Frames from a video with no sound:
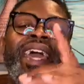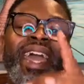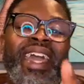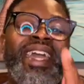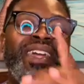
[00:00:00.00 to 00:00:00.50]

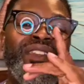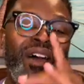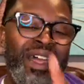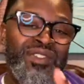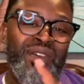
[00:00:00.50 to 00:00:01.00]
And
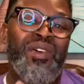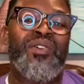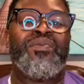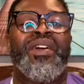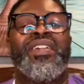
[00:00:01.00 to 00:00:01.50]
as
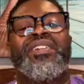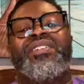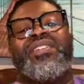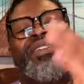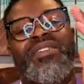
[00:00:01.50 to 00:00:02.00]

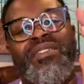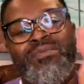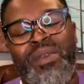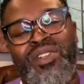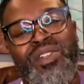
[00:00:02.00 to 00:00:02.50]
always,
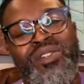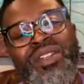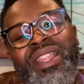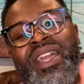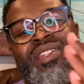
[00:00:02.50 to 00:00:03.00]
make sure you
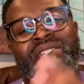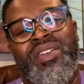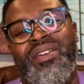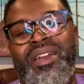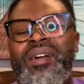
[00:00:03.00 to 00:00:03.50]
like, share,
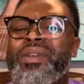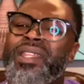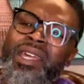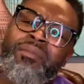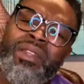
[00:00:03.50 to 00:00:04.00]
and comment.
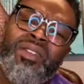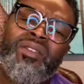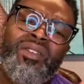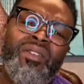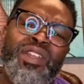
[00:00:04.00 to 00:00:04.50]
Let me know
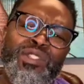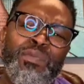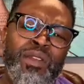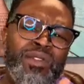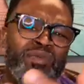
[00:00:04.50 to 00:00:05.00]
your
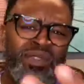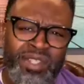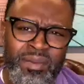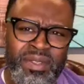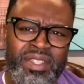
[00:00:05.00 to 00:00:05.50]
experience with
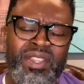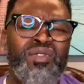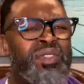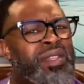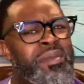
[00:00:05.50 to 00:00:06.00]
some of these
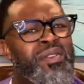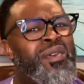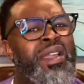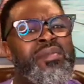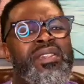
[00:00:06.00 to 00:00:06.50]
or some of the
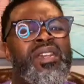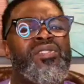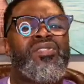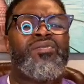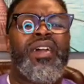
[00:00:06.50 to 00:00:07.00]

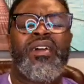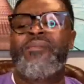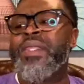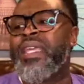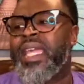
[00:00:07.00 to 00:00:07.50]
recommendations you have.